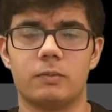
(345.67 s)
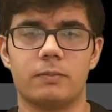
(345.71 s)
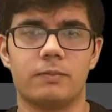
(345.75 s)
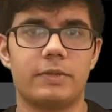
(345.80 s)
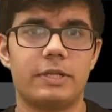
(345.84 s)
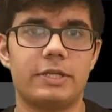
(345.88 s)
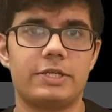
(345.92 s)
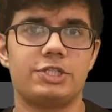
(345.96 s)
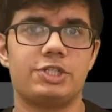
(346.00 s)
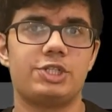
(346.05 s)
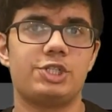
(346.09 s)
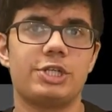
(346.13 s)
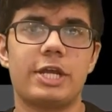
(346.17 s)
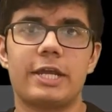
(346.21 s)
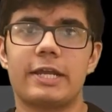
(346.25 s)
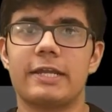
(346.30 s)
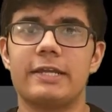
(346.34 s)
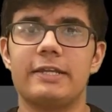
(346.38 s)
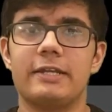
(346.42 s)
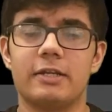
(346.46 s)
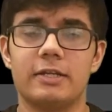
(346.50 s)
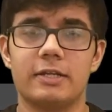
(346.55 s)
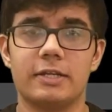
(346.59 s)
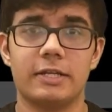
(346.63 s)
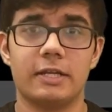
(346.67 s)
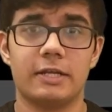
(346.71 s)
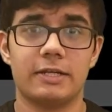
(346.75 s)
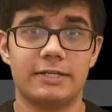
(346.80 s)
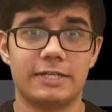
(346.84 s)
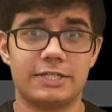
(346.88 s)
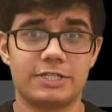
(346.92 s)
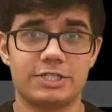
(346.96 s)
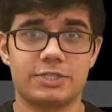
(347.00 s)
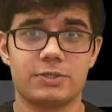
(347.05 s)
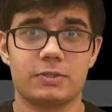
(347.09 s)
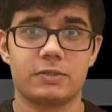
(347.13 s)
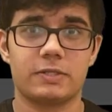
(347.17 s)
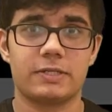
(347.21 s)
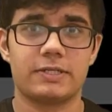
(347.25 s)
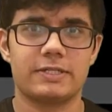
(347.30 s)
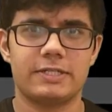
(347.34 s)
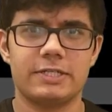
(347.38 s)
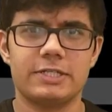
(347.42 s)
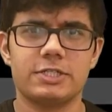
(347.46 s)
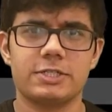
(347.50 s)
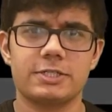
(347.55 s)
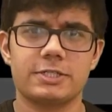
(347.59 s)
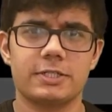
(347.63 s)
They check an additional
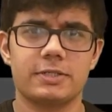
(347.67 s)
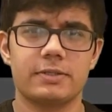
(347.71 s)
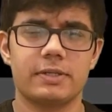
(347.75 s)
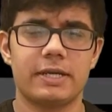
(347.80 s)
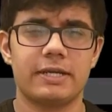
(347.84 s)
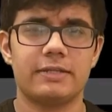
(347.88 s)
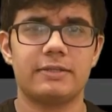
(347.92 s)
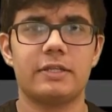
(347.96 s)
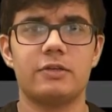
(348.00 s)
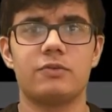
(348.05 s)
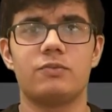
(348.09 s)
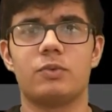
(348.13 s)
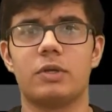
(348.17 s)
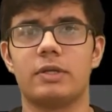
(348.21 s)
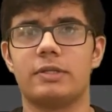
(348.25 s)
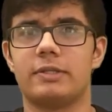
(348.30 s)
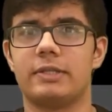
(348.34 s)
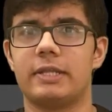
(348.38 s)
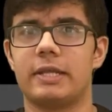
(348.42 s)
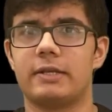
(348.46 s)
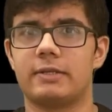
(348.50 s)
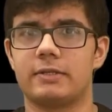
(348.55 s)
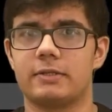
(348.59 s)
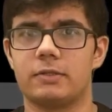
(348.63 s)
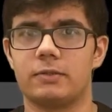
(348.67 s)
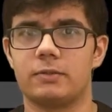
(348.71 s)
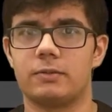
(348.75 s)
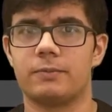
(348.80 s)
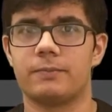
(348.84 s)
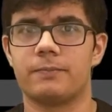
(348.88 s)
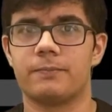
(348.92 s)
condition and then run that code.